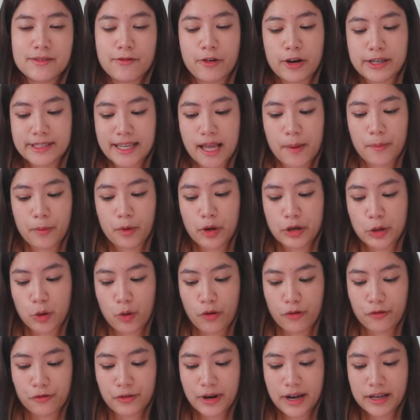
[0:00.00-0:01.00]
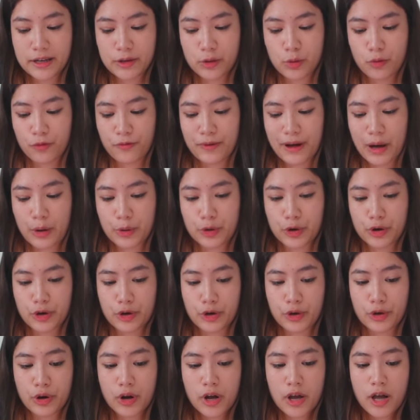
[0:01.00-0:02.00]
For example, I know a friend who found
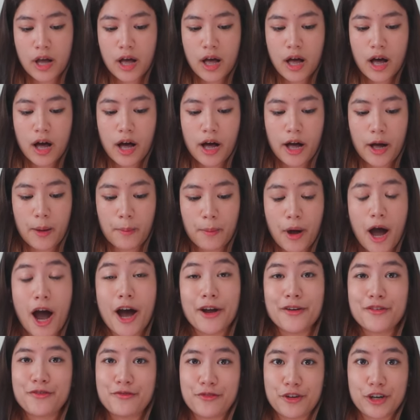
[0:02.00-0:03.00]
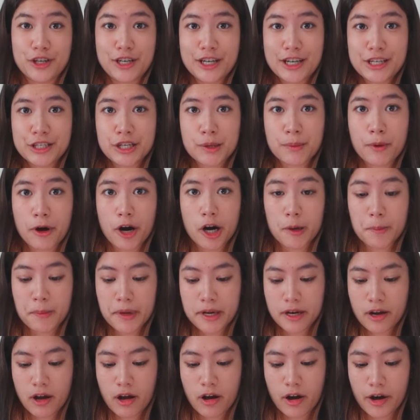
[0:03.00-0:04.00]
her unfurnished
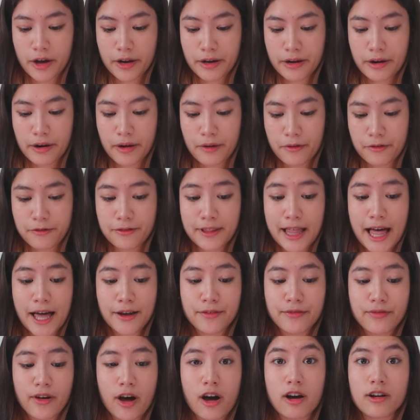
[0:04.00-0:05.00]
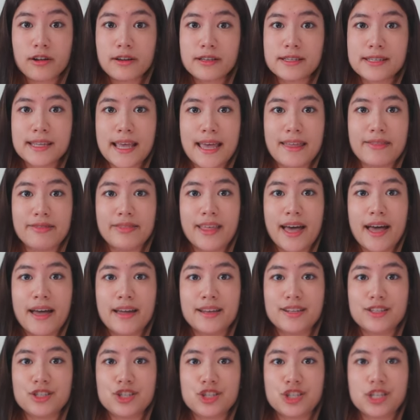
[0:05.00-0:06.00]
apartment on FlatFox, and
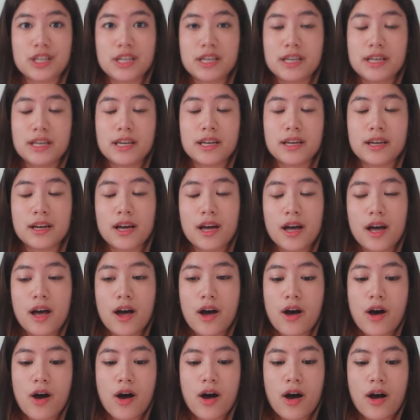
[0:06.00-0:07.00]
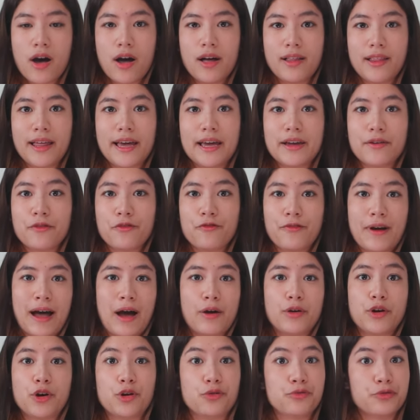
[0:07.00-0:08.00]
then she like
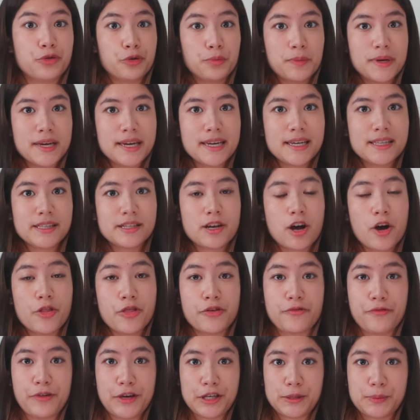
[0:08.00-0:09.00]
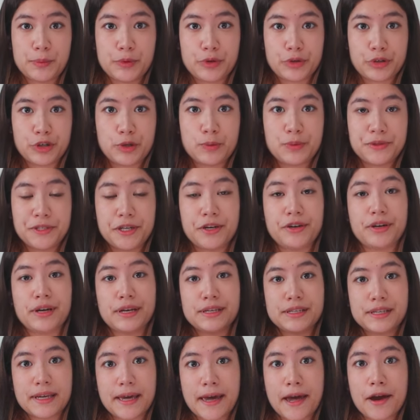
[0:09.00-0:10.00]
found her roommates on the Facebook group Sharing
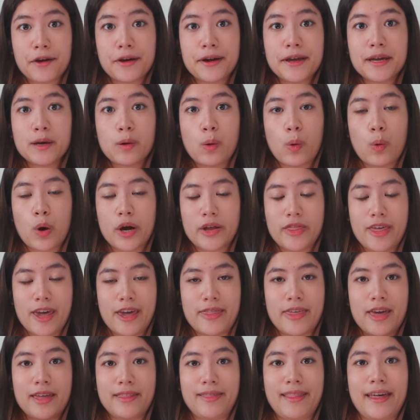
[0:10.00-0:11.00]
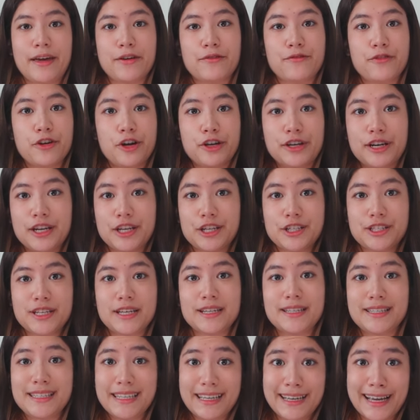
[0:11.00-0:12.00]
is Caring, where they then like furnished
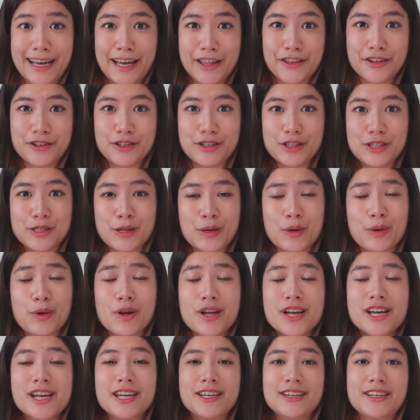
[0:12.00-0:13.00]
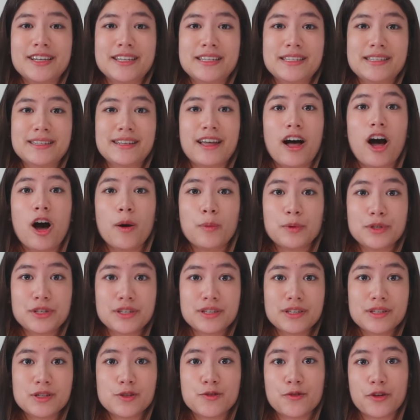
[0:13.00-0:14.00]
it together. So there's
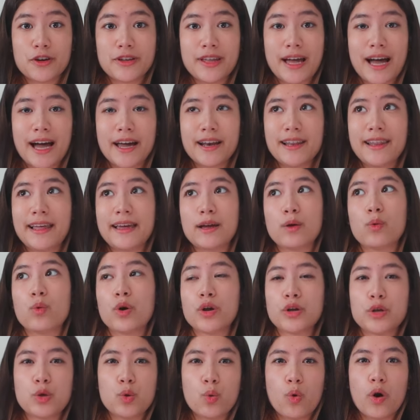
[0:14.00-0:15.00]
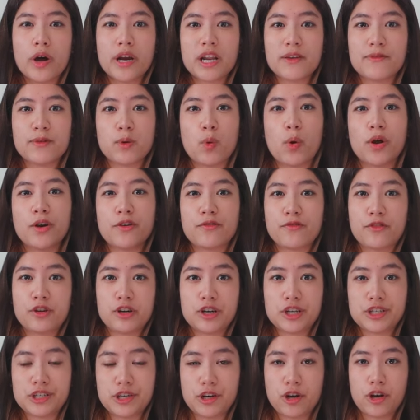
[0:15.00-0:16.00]
options for that, like what you want, if you want to
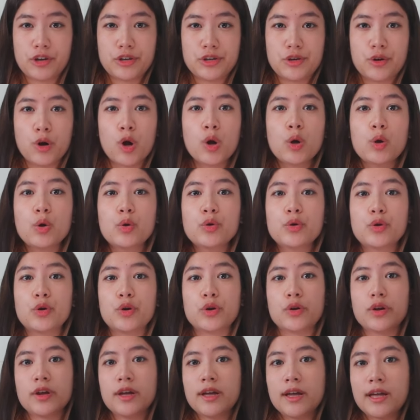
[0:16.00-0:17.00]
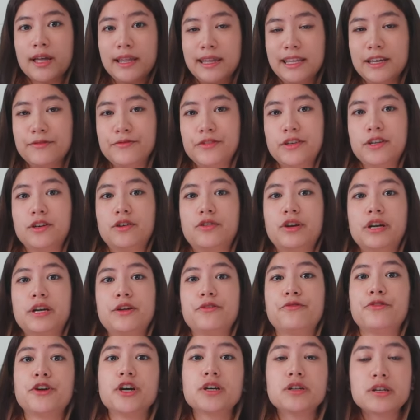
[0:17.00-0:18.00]
furnish it on your own or live in an already
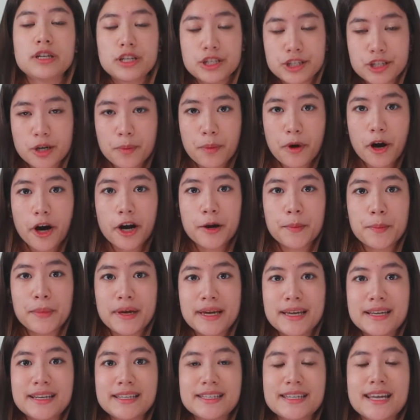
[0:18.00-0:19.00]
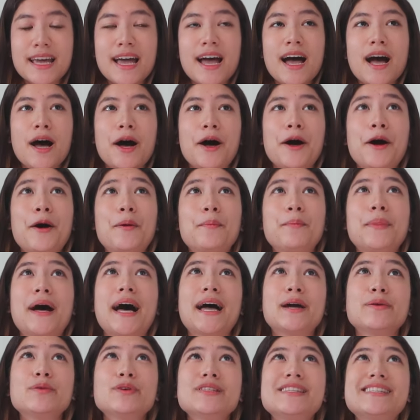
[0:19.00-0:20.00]
furnished apartment.
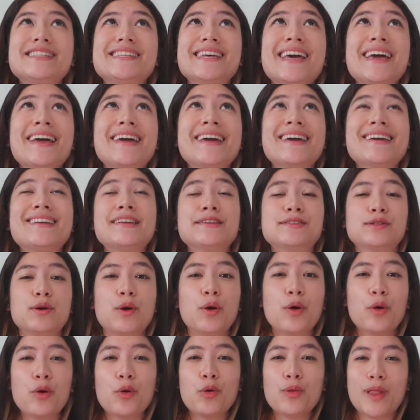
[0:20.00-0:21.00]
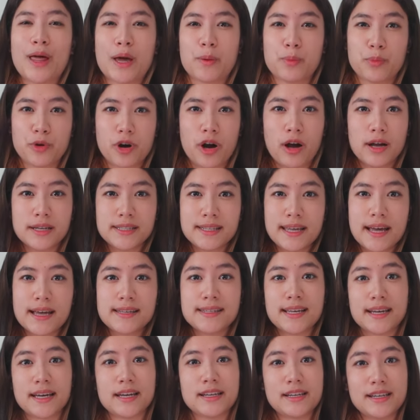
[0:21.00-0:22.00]
I would say it is a whole like
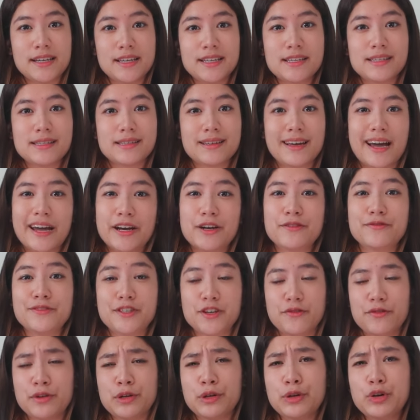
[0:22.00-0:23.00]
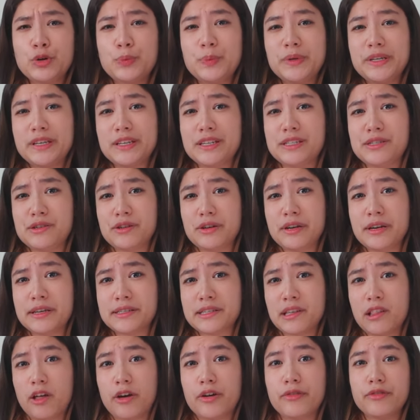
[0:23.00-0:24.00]
process, like it is kind of difficult because there
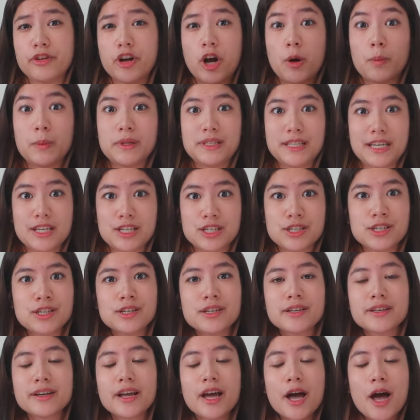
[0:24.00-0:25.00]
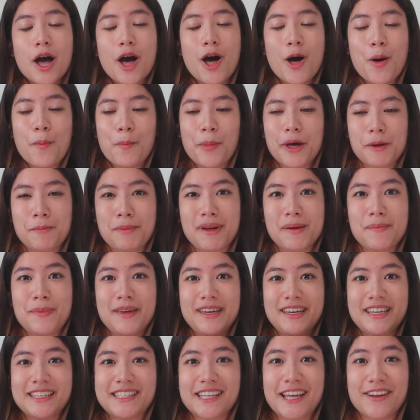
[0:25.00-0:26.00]
is a lot of competition, but my
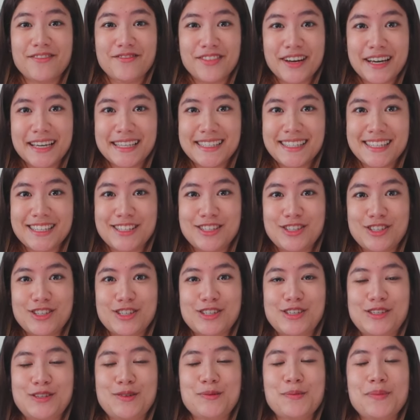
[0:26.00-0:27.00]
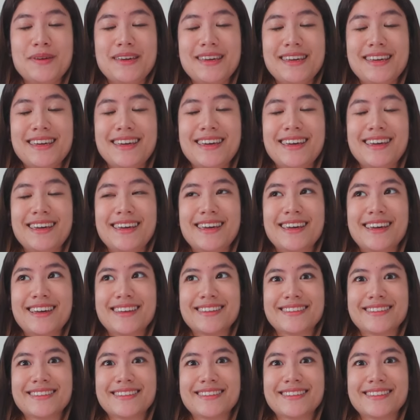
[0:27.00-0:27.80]
biggest advice is just to be